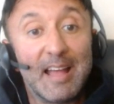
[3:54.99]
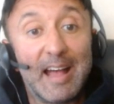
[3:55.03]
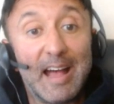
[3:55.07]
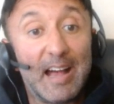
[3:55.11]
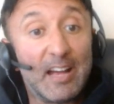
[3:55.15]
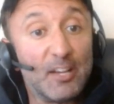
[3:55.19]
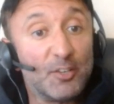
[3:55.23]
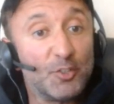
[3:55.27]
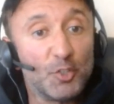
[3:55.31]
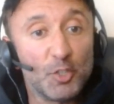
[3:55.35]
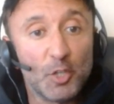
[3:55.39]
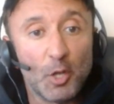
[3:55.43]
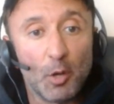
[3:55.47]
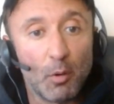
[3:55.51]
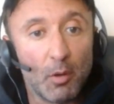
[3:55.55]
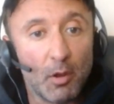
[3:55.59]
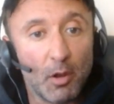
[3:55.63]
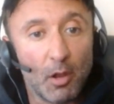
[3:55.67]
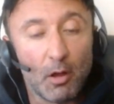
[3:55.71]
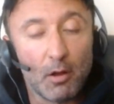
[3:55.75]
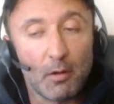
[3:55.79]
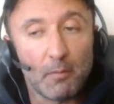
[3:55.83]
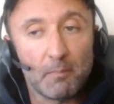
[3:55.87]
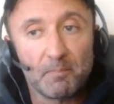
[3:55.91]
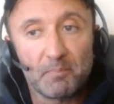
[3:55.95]
as you go
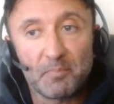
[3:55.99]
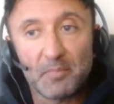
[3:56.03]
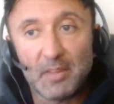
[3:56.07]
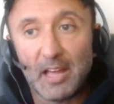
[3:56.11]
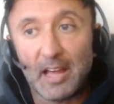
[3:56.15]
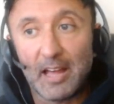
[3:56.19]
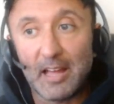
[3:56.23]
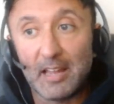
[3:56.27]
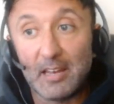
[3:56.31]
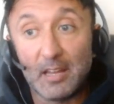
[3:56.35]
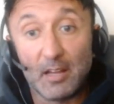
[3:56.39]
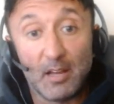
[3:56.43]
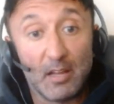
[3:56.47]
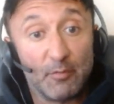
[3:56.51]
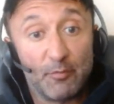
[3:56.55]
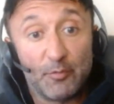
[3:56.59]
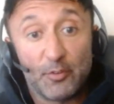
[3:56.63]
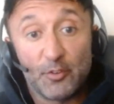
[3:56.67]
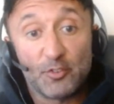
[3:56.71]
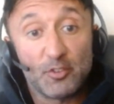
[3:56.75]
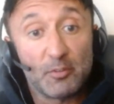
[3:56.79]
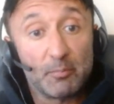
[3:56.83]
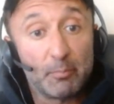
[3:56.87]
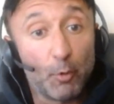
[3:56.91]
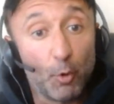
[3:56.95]
along and for
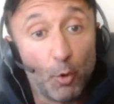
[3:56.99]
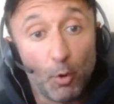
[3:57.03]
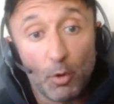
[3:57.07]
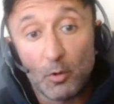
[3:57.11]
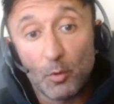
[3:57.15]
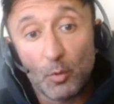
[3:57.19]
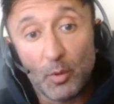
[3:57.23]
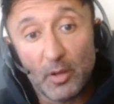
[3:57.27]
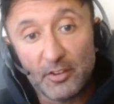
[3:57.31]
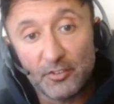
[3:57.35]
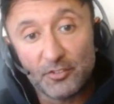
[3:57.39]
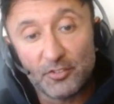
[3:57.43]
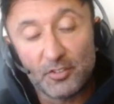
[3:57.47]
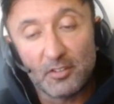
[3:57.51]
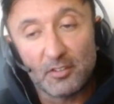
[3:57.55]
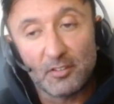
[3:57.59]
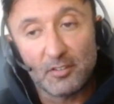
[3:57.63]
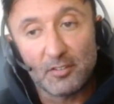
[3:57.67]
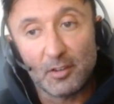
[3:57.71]
support and questions.